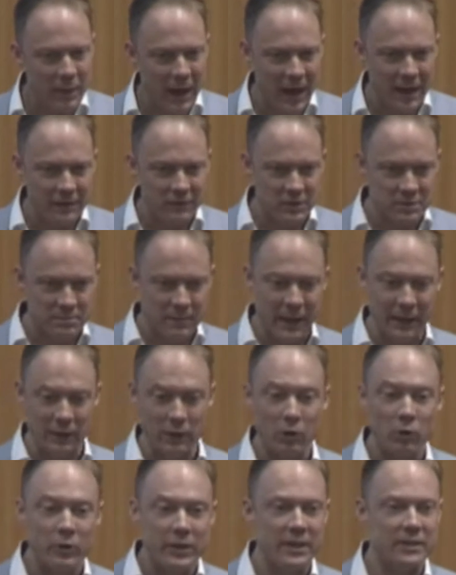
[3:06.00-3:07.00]
behaviors may
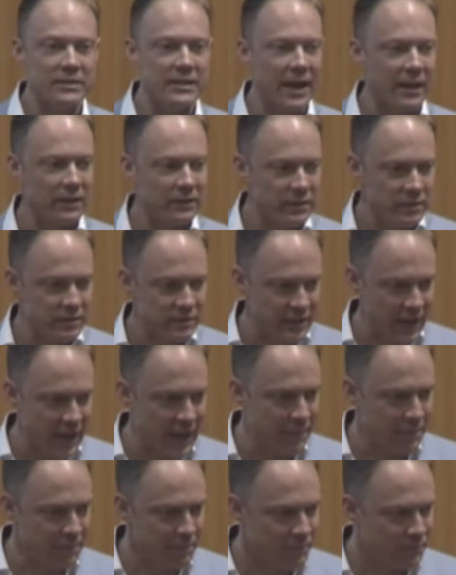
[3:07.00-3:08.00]
look exactly the
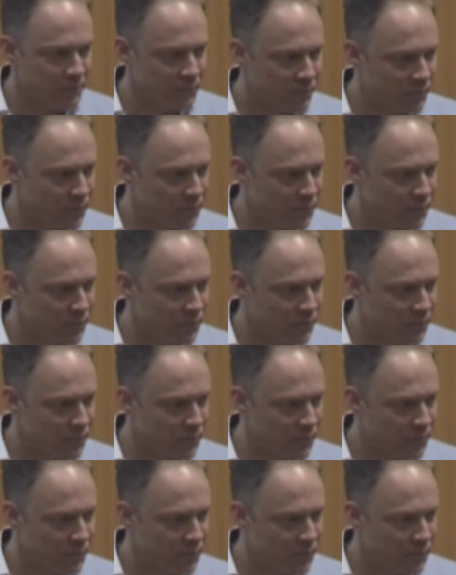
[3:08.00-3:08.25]
same,